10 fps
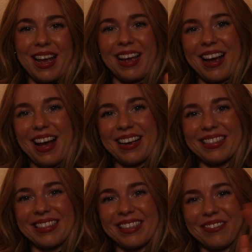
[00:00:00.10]
Hey
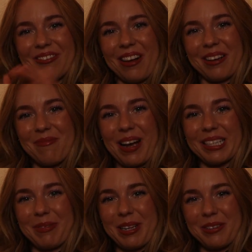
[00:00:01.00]
guys, welcome
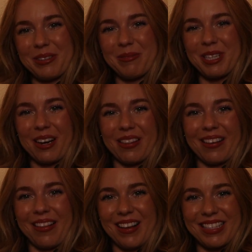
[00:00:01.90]
back to my YouTube channel,
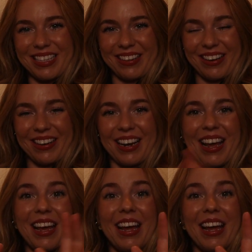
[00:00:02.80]
The Closet Nerd.